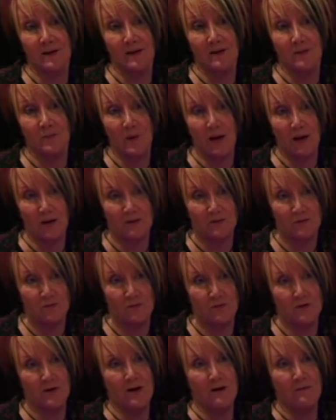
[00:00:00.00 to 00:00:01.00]
out the back
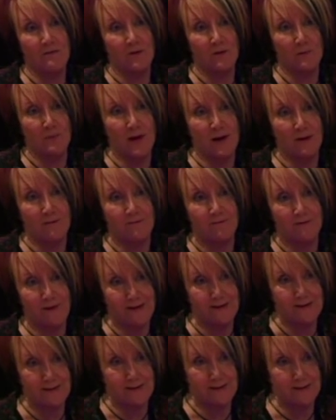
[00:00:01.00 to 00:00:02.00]
door and over the back
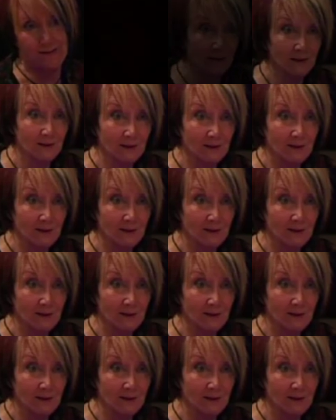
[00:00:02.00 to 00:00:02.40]
fence.